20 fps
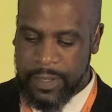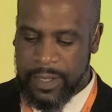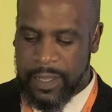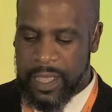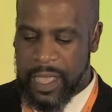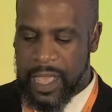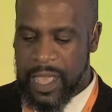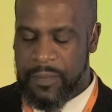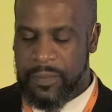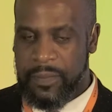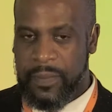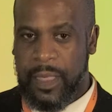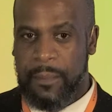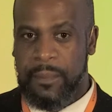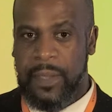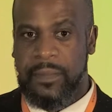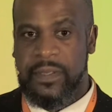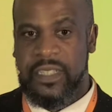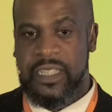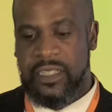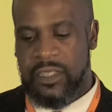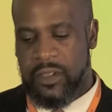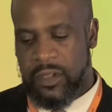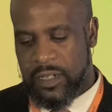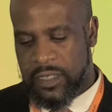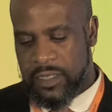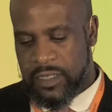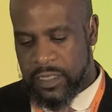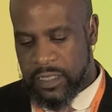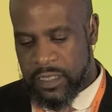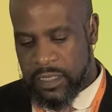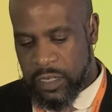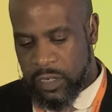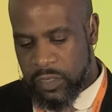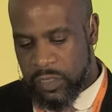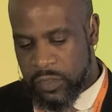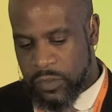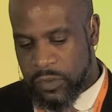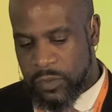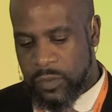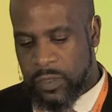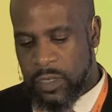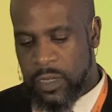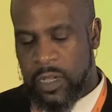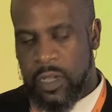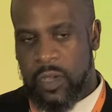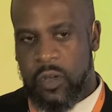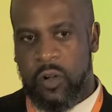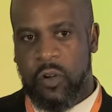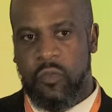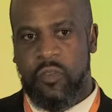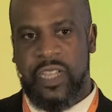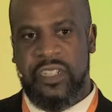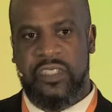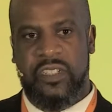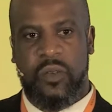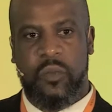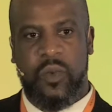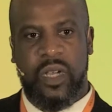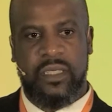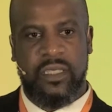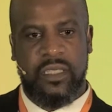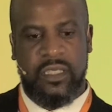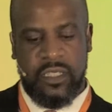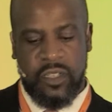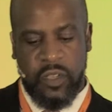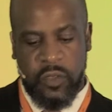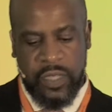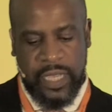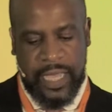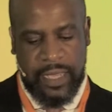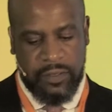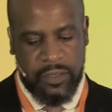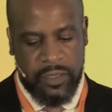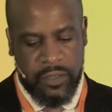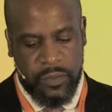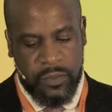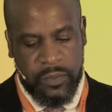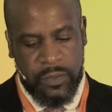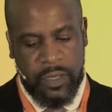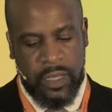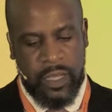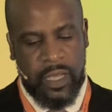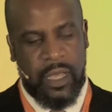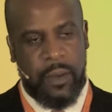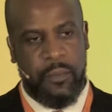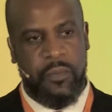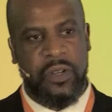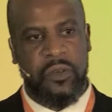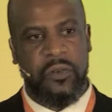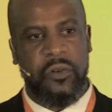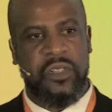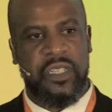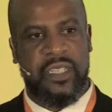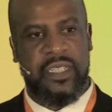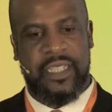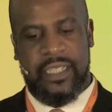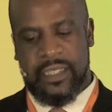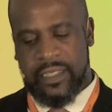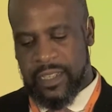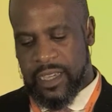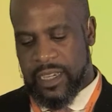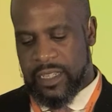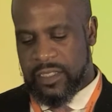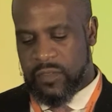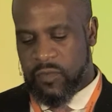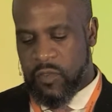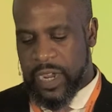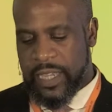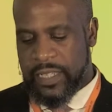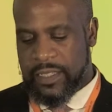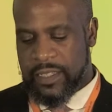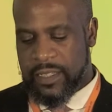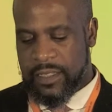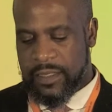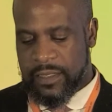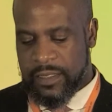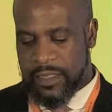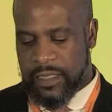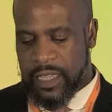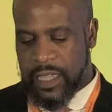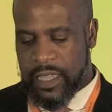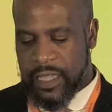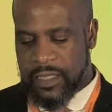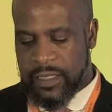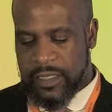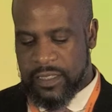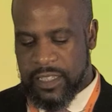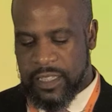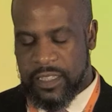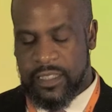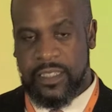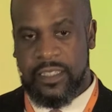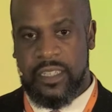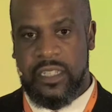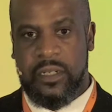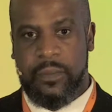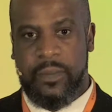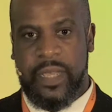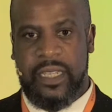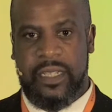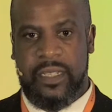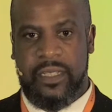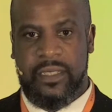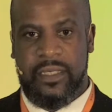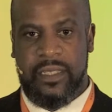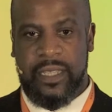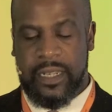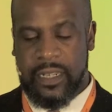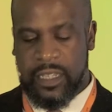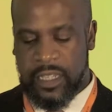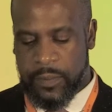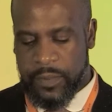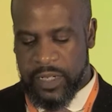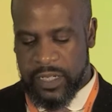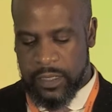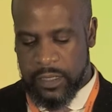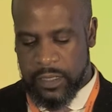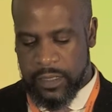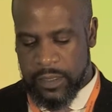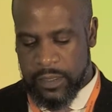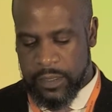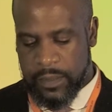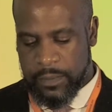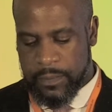BBC Scotland's The Social, or Radio 1's Youth Council bring audience insights right into to the decision makers and the commissioners.